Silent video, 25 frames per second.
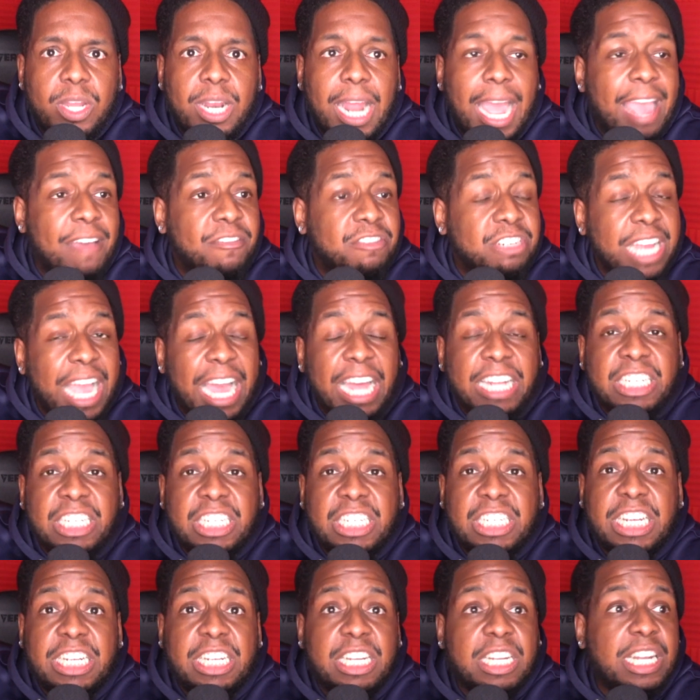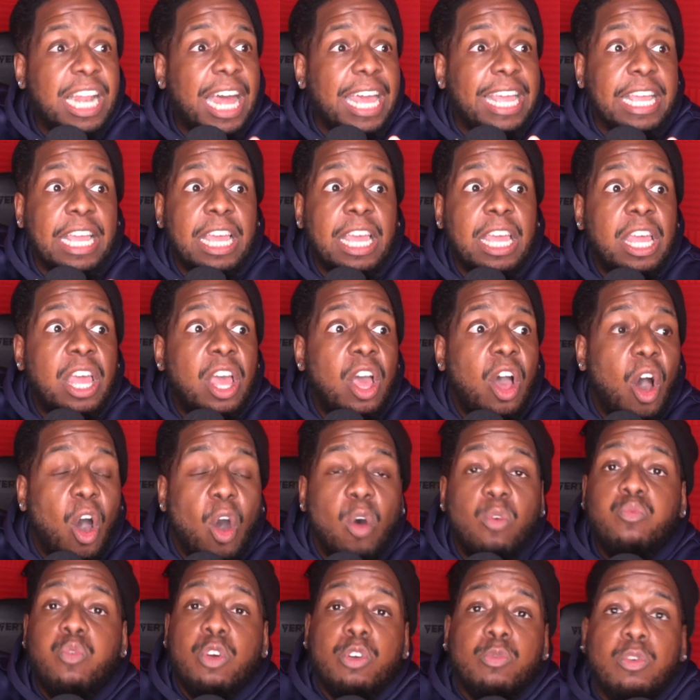I have gotten shit like, oh,
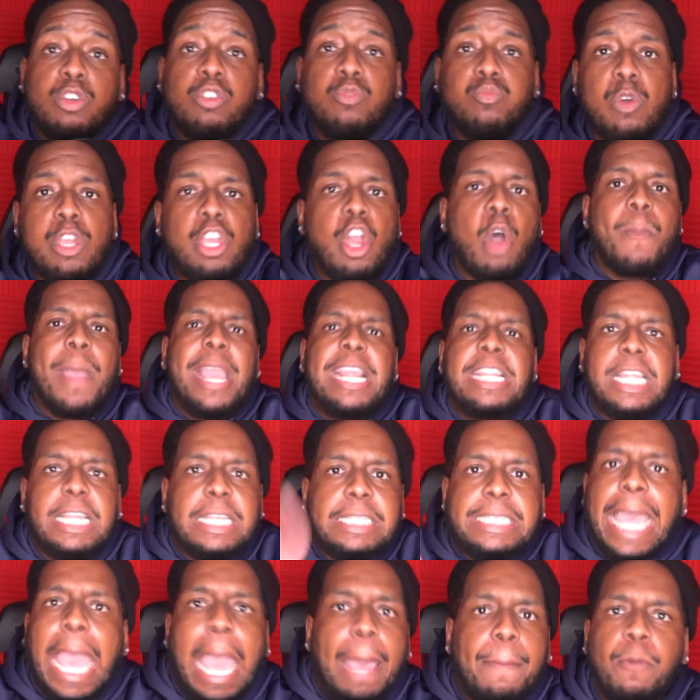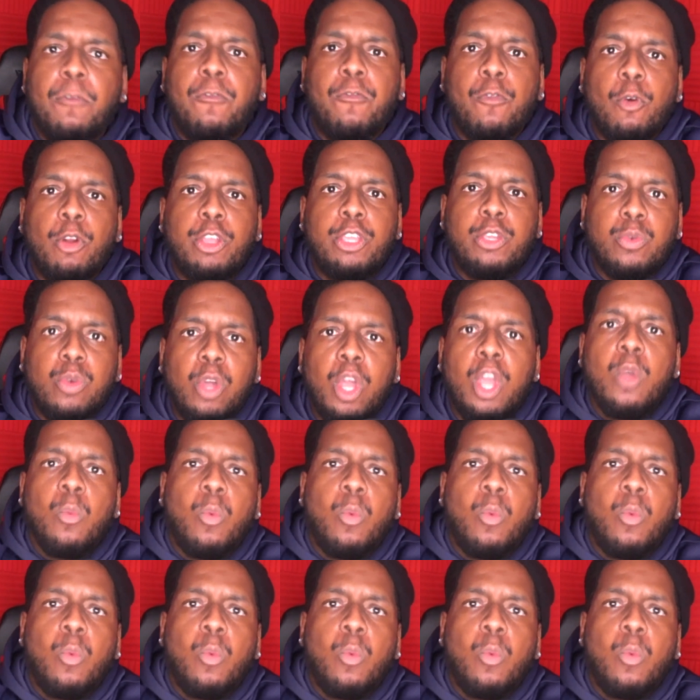we're gonna make this happen for you.